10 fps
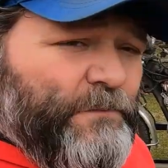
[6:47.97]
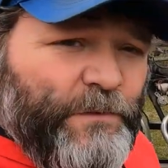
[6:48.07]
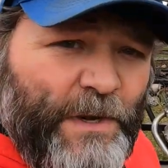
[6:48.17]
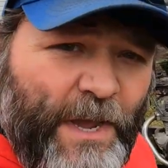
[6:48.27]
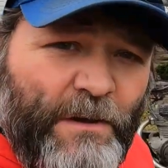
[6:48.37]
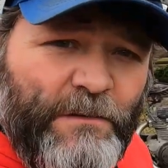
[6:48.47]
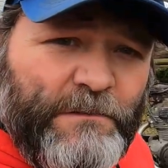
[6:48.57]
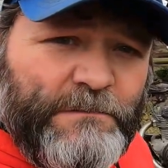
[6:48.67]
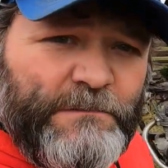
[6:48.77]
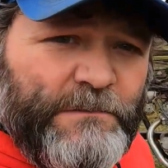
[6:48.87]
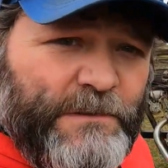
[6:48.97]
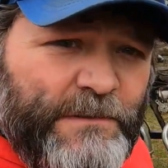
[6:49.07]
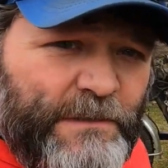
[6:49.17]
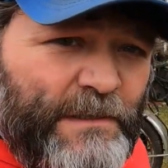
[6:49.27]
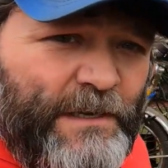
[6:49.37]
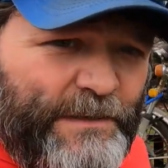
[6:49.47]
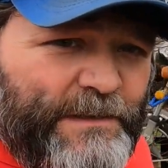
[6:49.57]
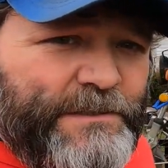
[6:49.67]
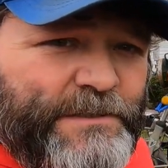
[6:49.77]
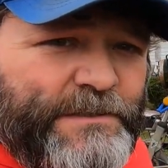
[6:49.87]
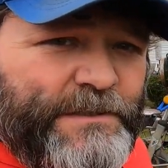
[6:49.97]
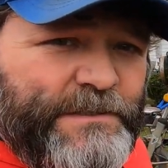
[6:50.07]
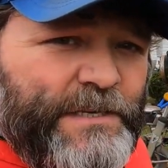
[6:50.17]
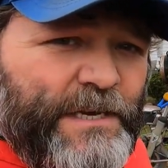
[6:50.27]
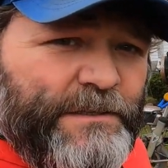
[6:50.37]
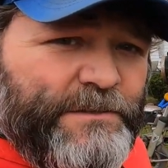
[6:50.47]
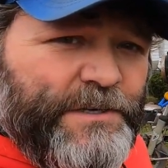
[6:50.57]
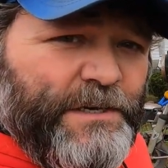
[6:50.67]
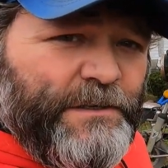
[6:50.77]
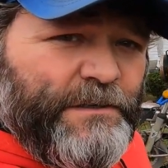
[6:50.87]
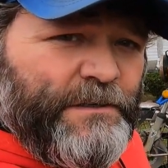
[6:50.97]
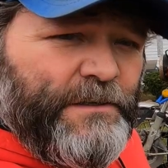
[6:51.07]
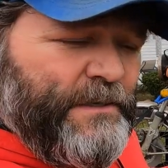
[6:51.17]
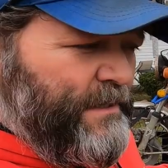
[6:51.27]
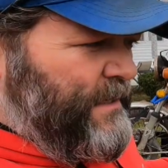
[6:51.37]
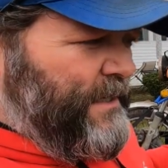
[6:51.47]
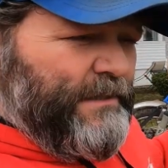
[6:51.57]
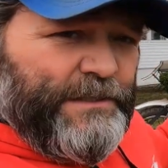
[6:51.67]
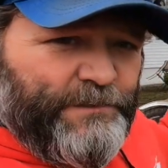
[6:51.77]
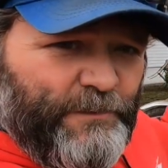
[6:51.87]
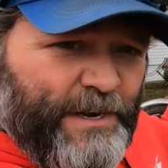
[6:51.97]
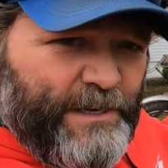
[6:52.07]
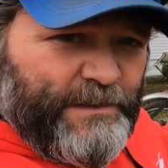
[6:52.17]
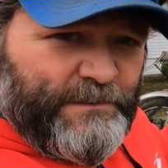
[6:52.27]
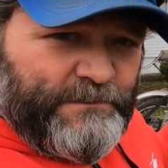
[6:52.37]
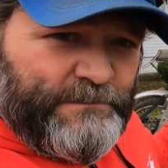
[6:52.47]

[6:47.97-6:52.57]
For now, I think it's just gonna stay on the trailer and let the rain